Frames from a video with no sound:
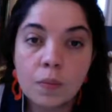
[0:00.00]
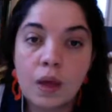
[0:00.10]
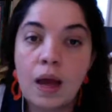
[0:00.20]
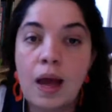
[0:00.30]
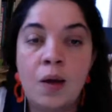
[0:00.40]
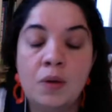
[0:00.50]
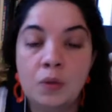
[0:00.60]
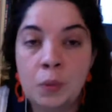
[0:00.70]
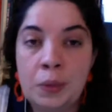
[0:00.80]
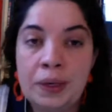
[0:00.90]
how it
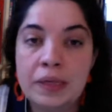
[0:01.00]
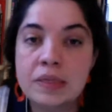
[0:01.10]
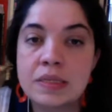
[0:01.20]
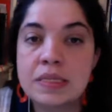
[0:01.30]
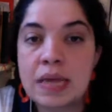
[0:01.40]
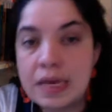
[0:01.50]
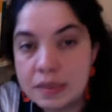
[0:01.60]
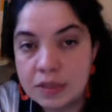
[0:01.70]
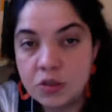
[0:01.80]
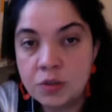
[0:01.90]
works, the size
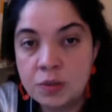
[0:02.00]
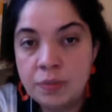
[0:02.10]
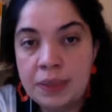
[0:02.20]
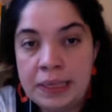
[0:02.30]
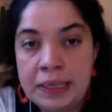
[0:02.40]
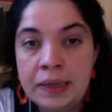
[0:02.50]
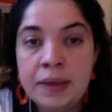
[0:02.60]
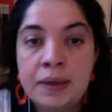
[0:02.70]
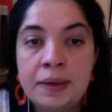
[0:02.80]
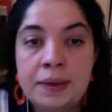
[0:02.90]
that should be.
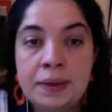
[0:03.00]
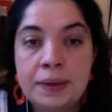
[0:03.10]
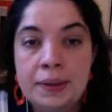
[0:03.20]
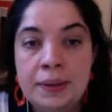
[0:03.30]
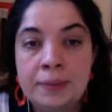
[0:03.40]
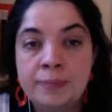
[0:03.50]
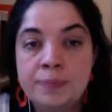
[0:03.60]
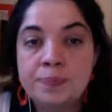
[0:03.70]
I